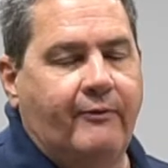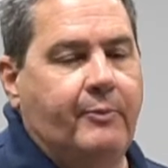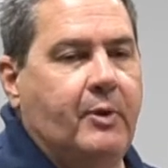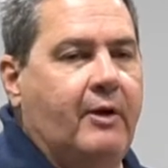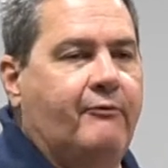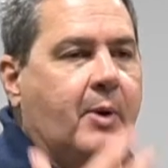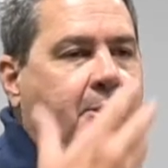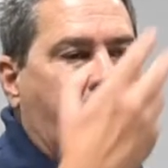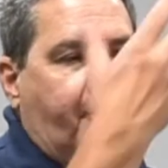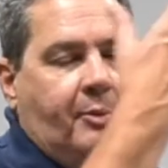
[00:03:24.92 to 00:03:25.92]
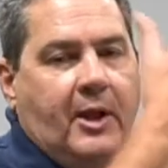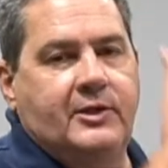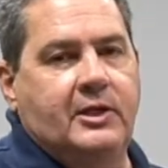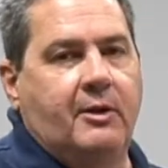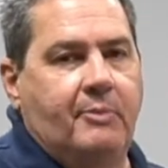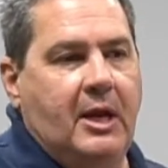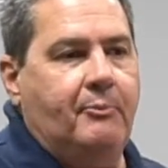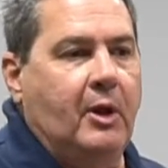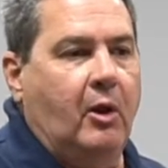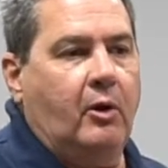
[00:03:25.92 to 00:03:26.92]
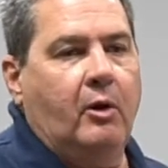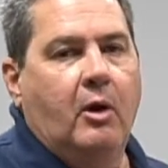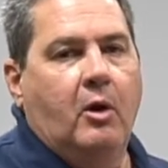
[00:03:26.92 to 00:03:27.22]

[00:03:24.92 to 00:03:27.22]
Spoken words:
it, but if we were replacing a B-pillar